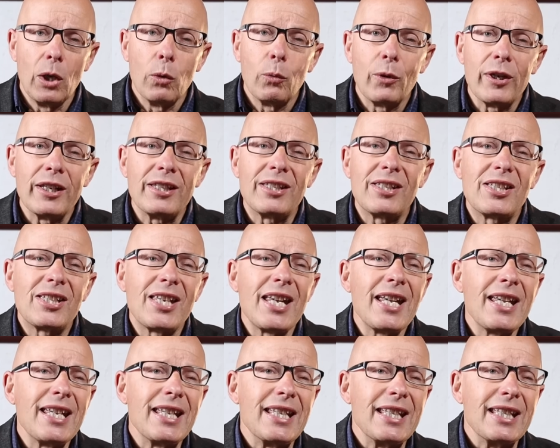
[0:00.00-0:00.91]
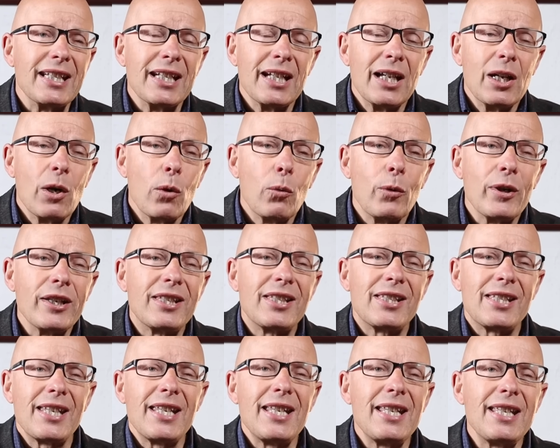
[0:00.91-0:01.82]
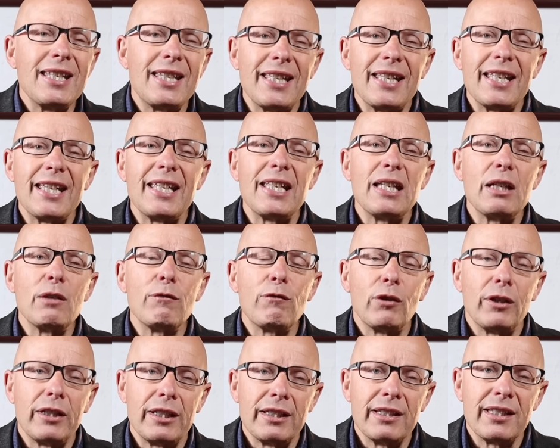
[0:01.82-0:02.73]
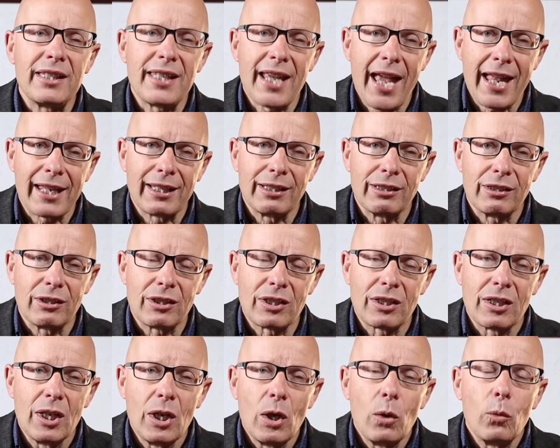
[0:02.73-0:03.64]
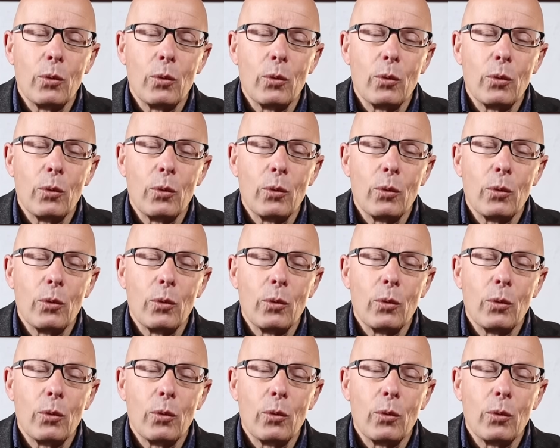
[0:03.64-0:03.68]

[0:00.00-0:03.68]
We see, we see the evil intent.